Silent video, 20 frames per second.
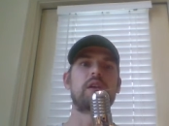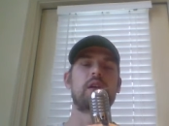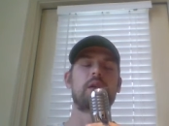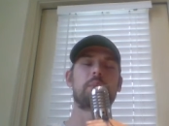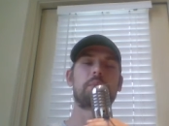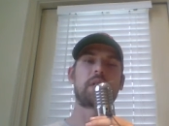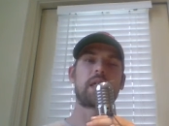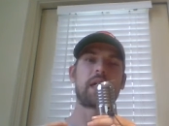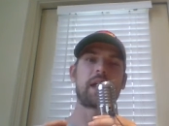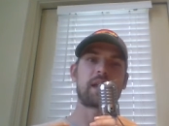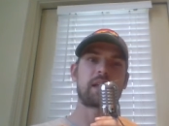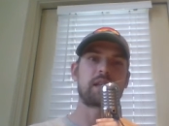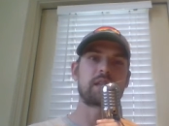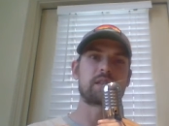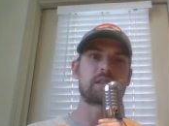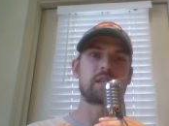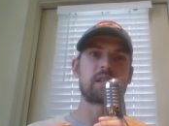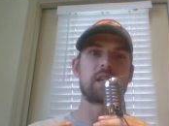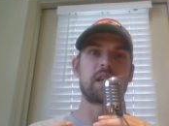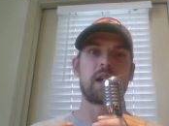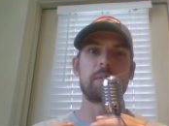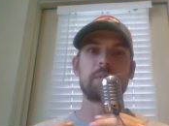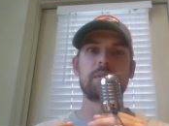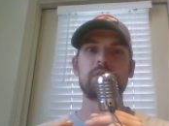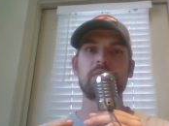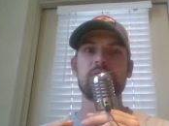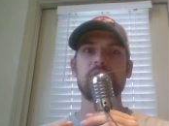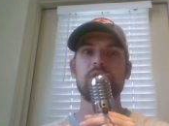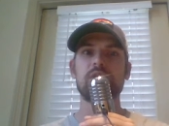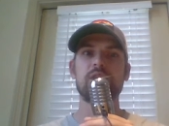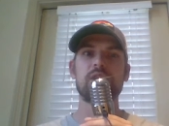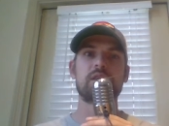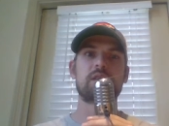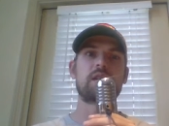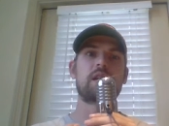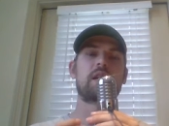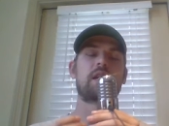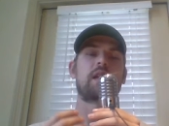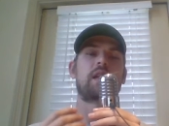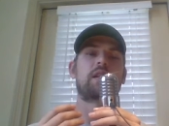Black gets the opposition
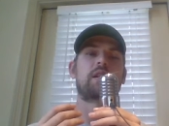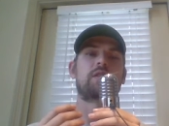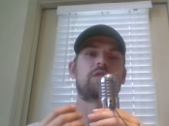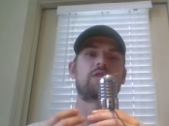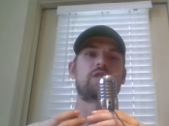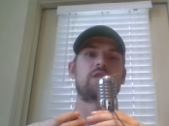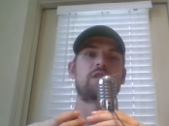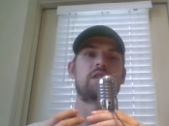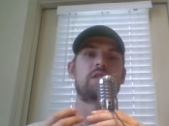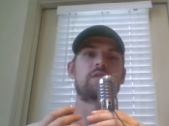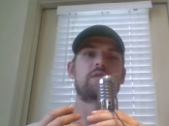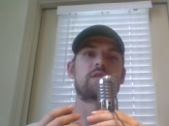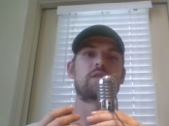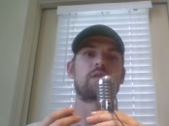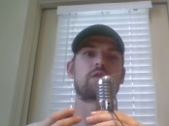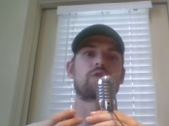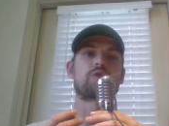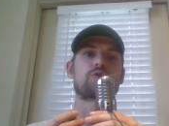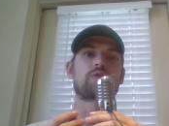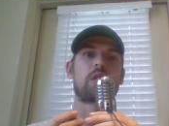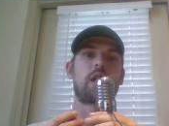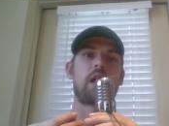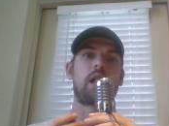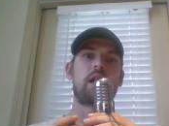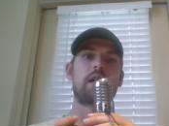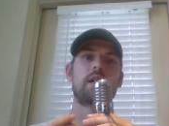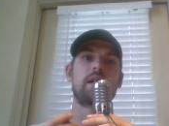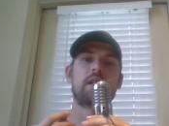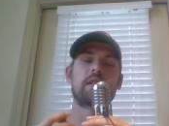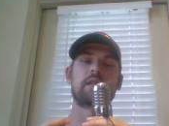and achieves the draw.